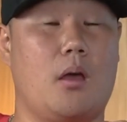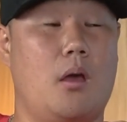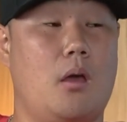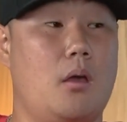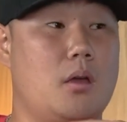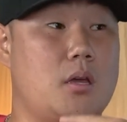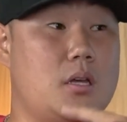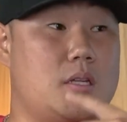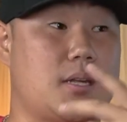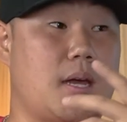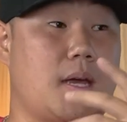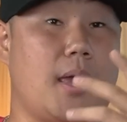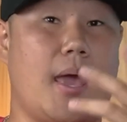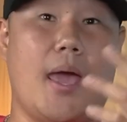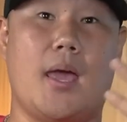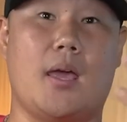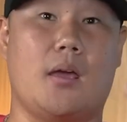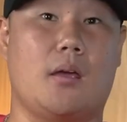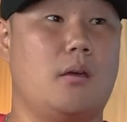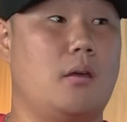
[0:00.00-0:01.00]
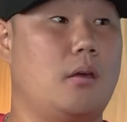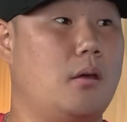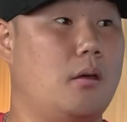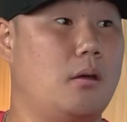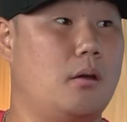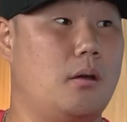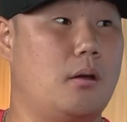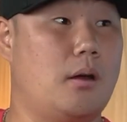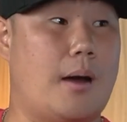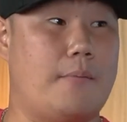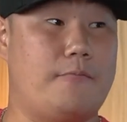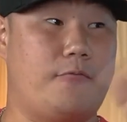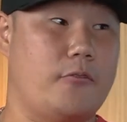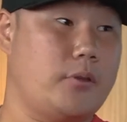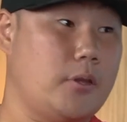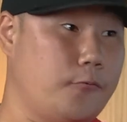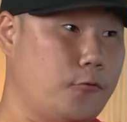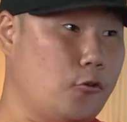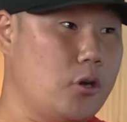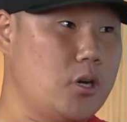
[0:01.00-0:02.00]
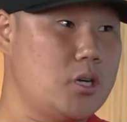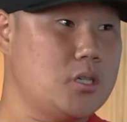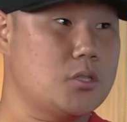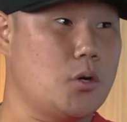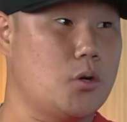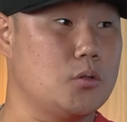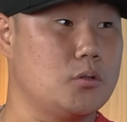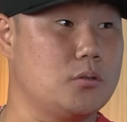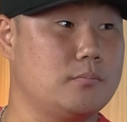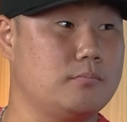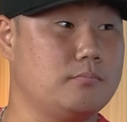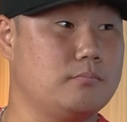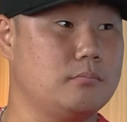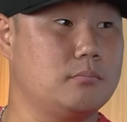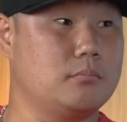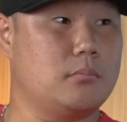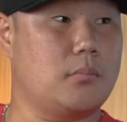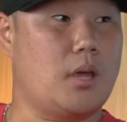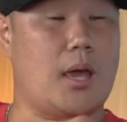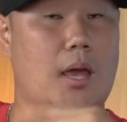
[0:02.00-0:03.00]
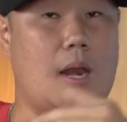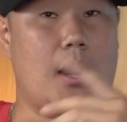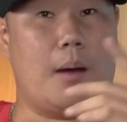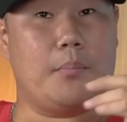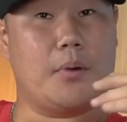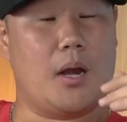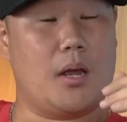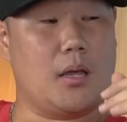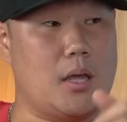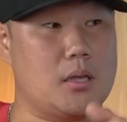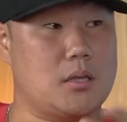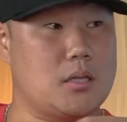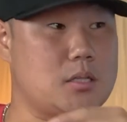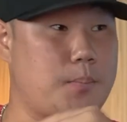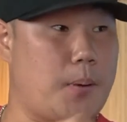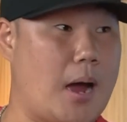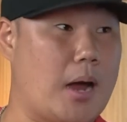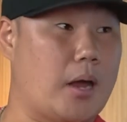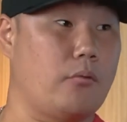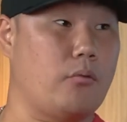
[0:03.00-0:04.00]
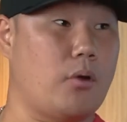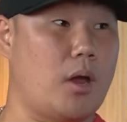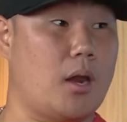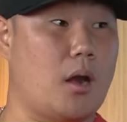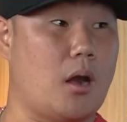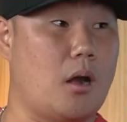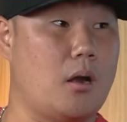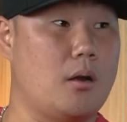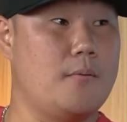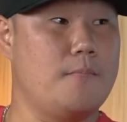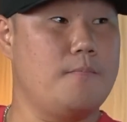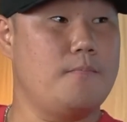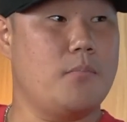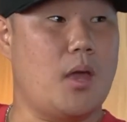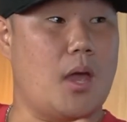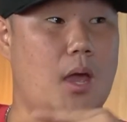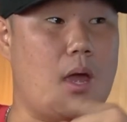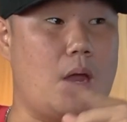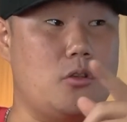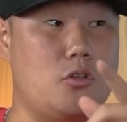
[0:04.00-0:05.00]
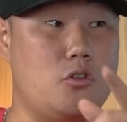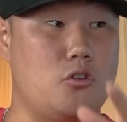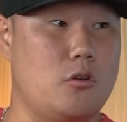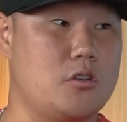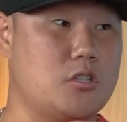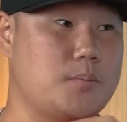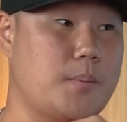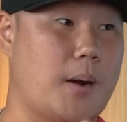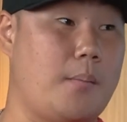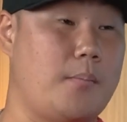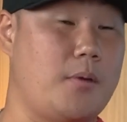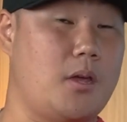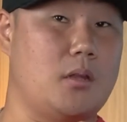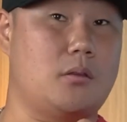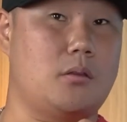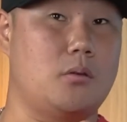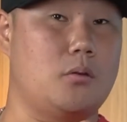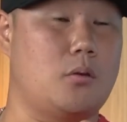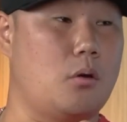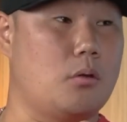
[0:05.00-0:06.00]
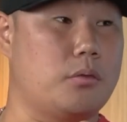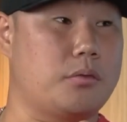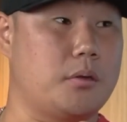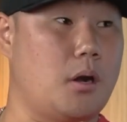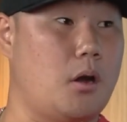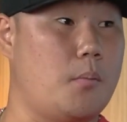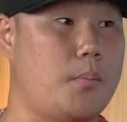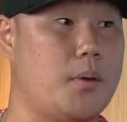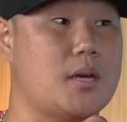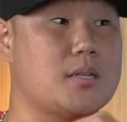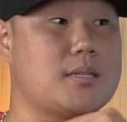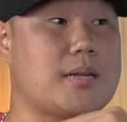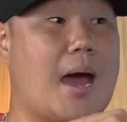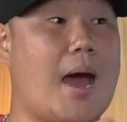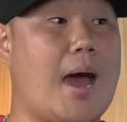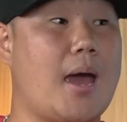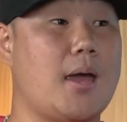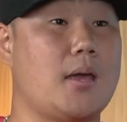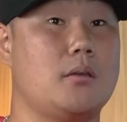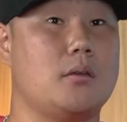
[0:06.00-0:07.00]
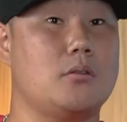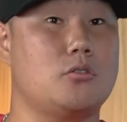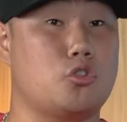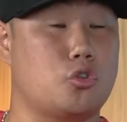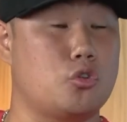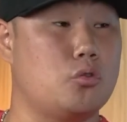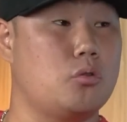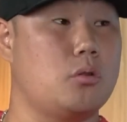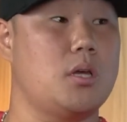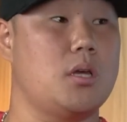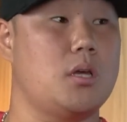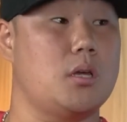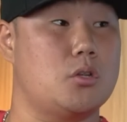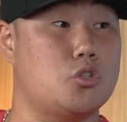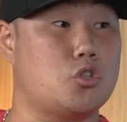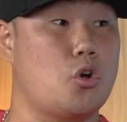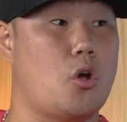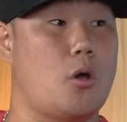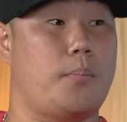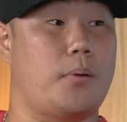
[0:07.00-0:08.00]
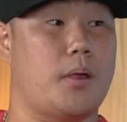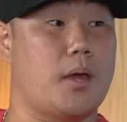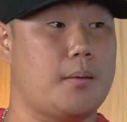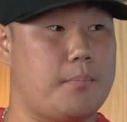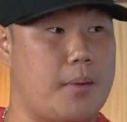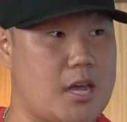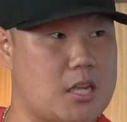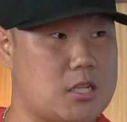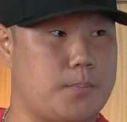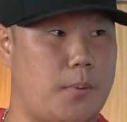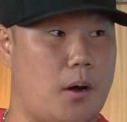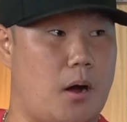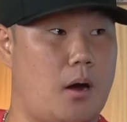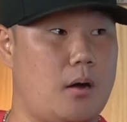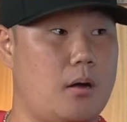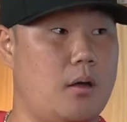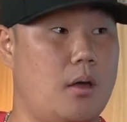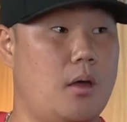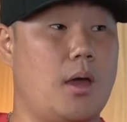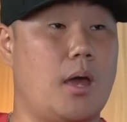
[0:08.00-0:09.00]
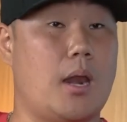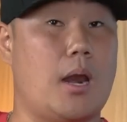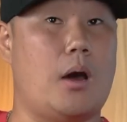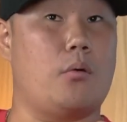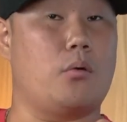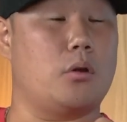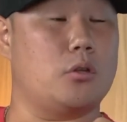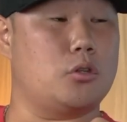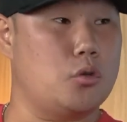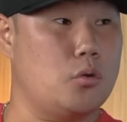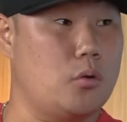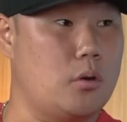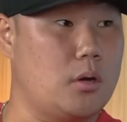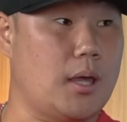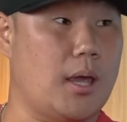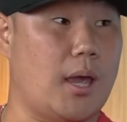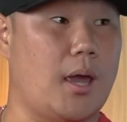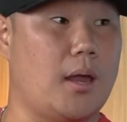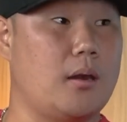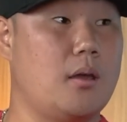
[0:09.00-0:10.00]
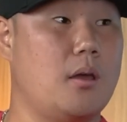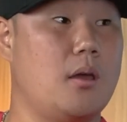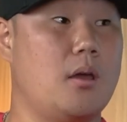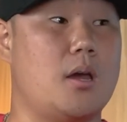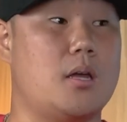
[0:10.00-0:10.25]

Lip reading: He's like, hey, I'm 54 years old and I'm gonna get this pocket radar. And you inspire me to go throw because I truly enjoy playing baseball and I want to do it again.